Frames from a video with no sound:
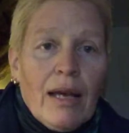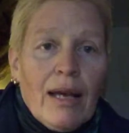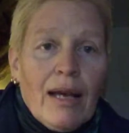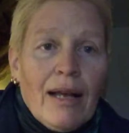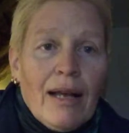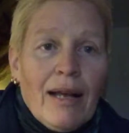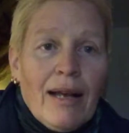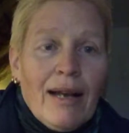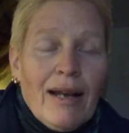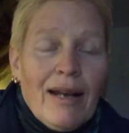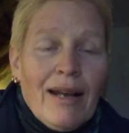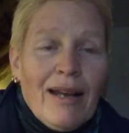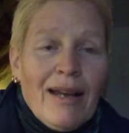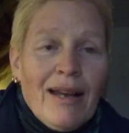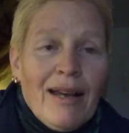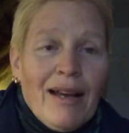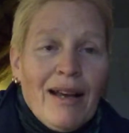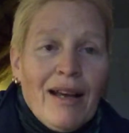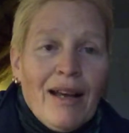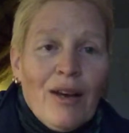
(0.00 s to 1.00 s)
And
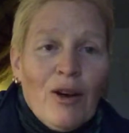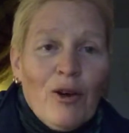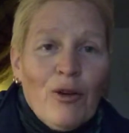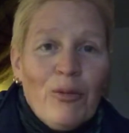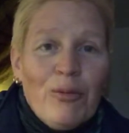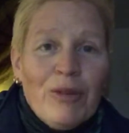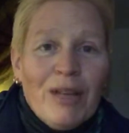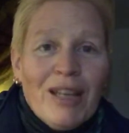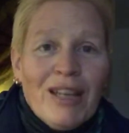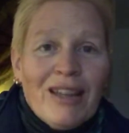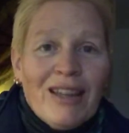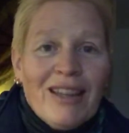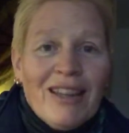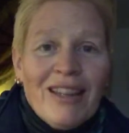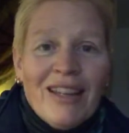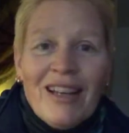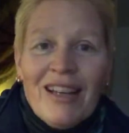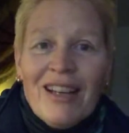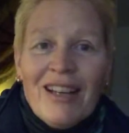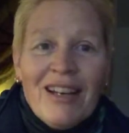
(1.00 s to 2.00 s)
I hope that
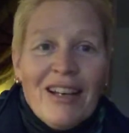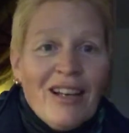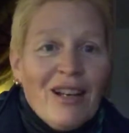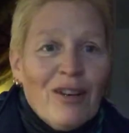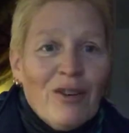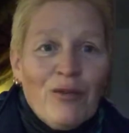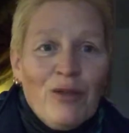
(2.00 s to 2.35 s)
none